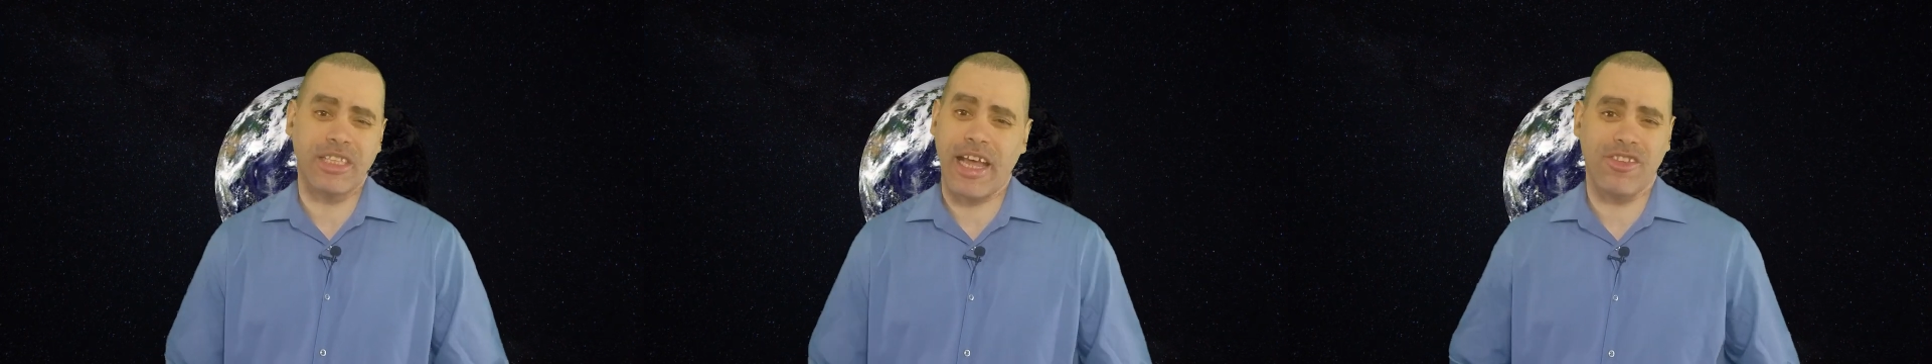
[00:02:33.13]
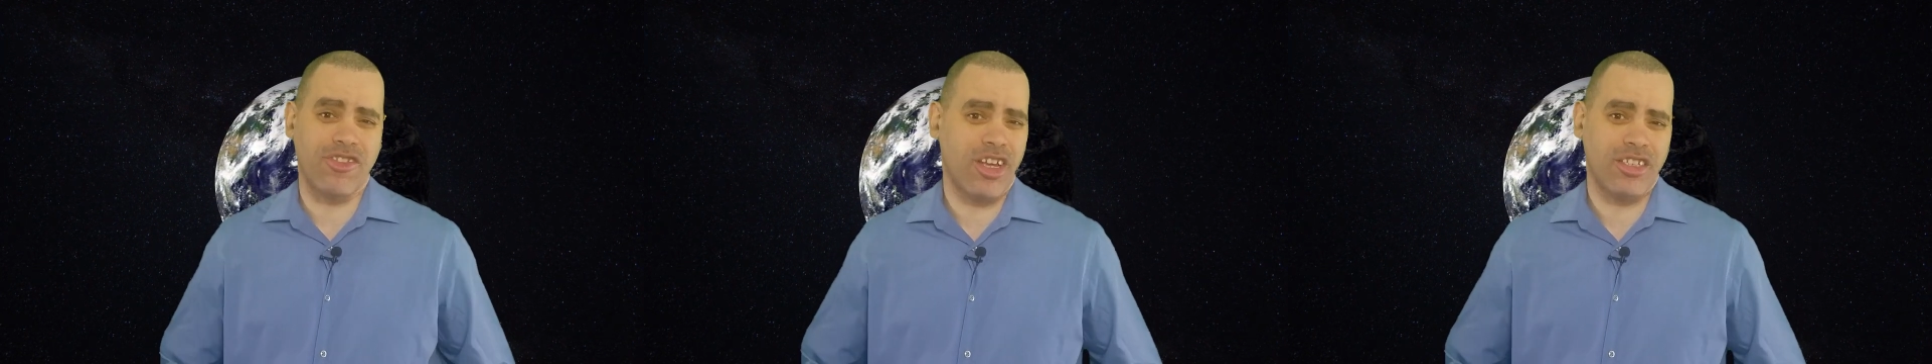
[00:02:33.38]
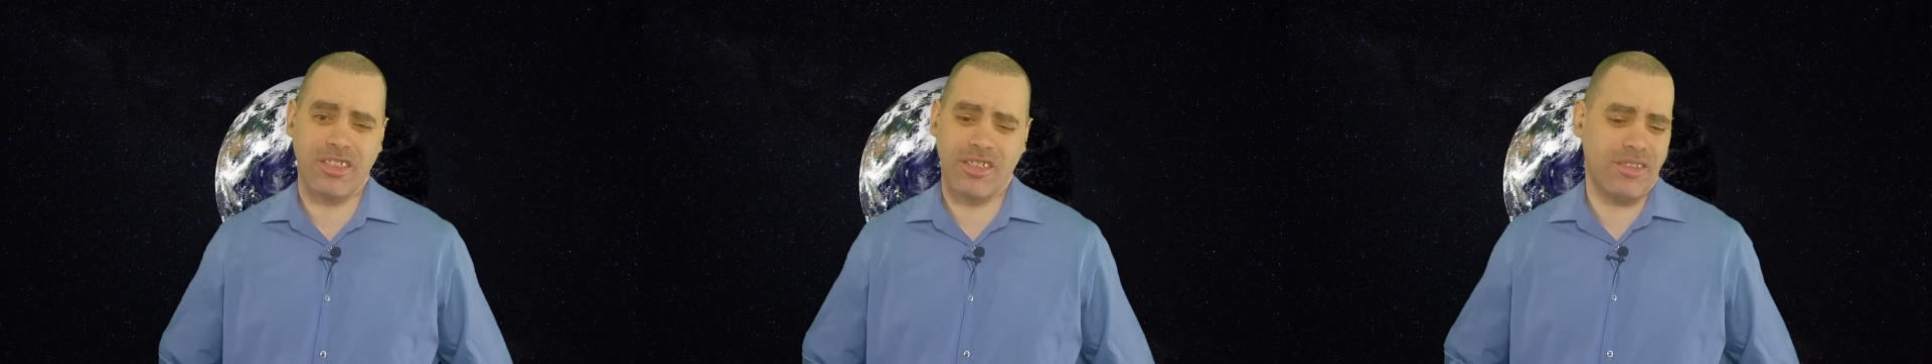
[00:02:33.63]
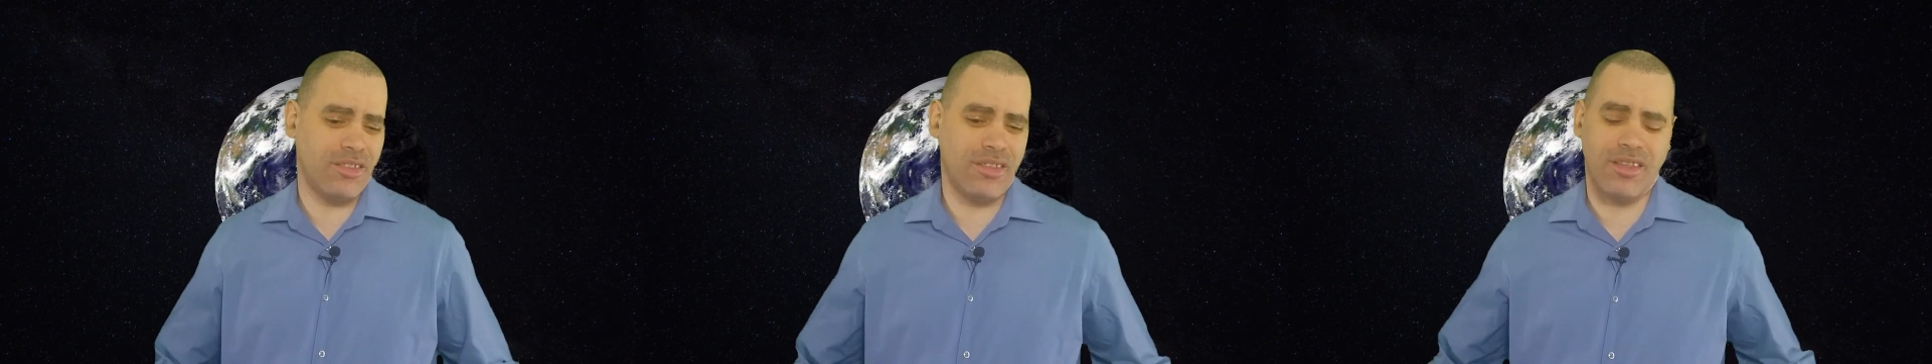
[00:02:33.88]
that
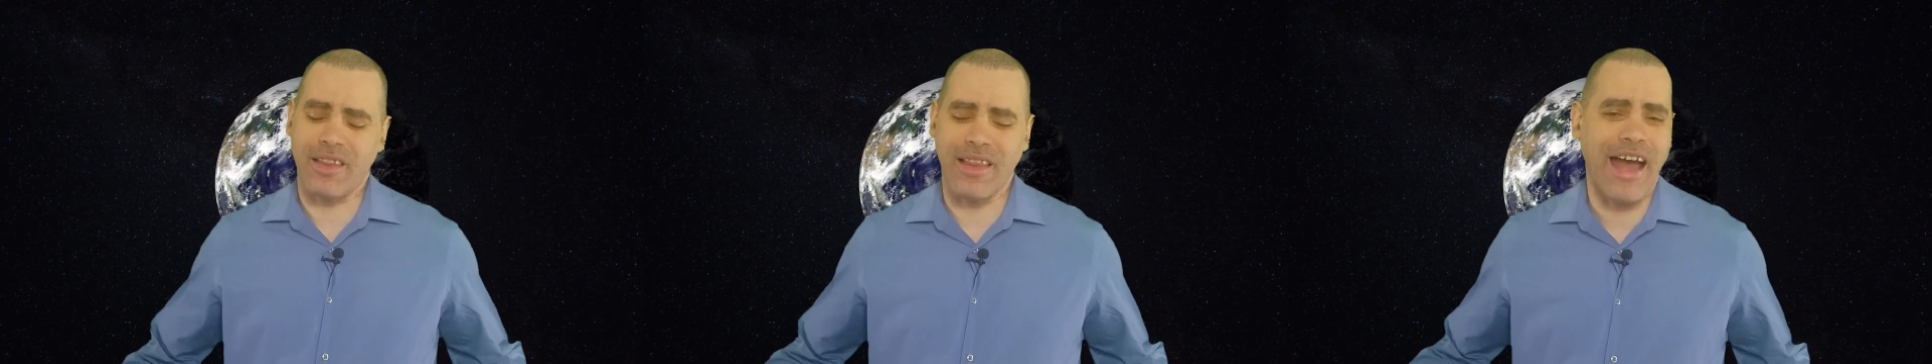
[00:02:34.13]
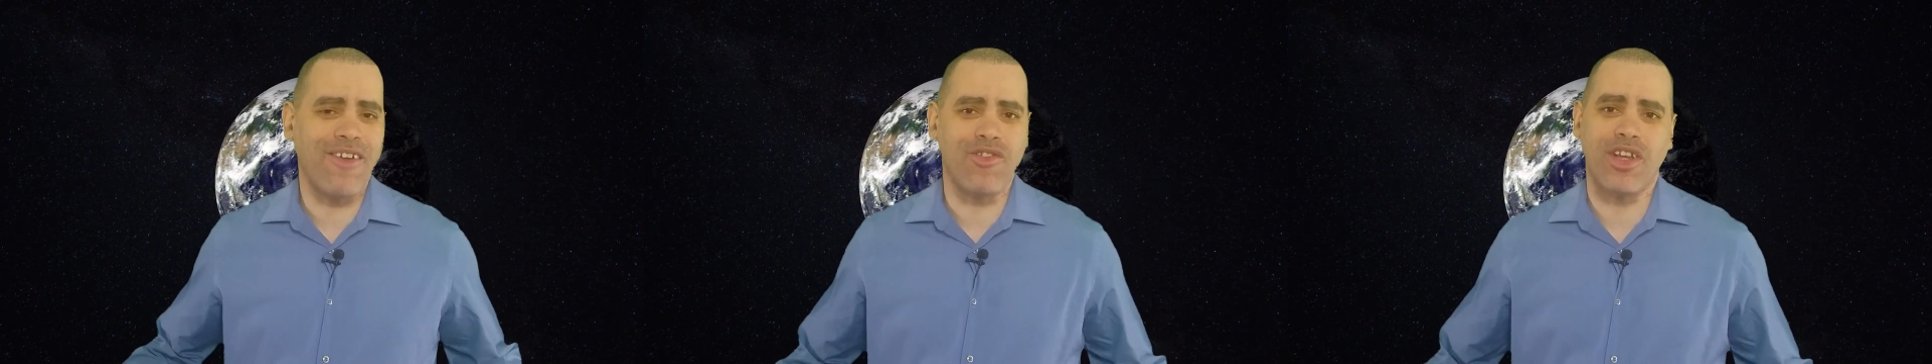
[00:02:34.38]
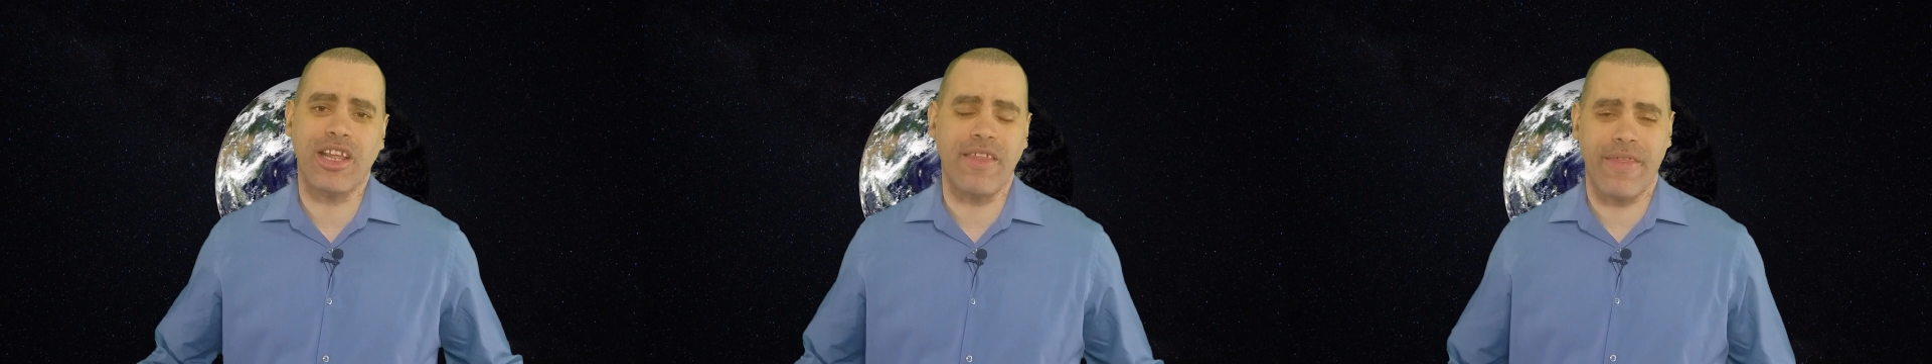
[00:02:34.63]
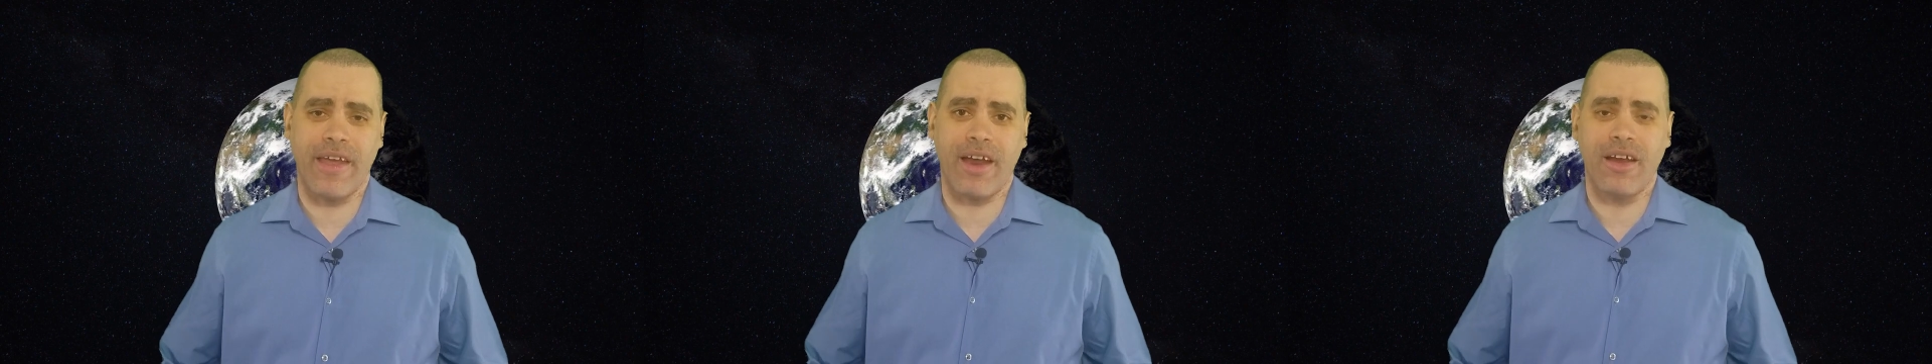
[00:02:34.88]
just not really
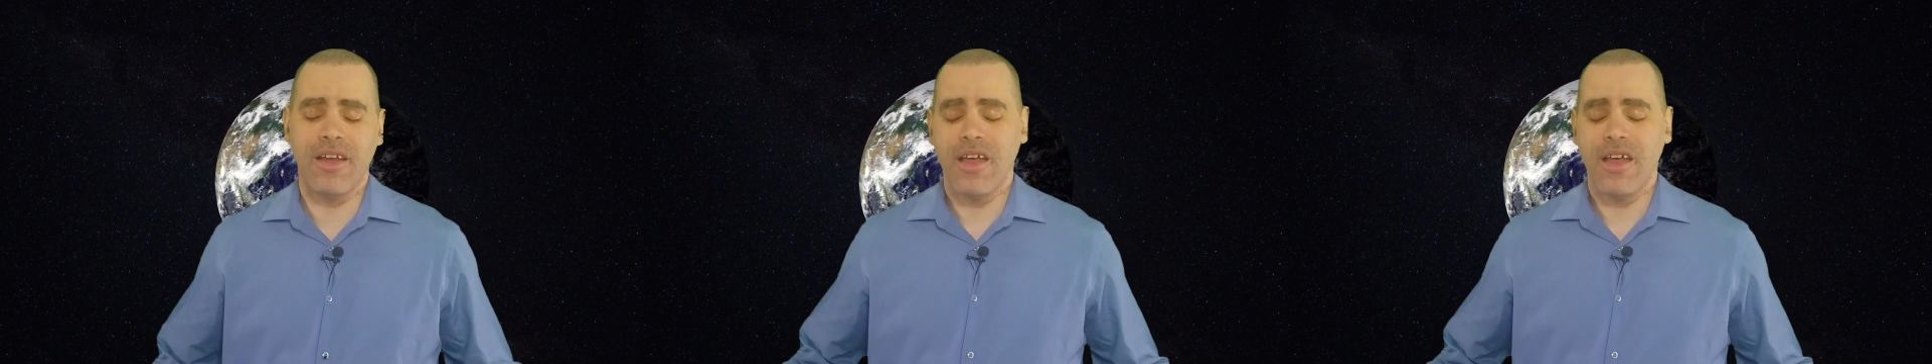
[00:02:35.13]
there.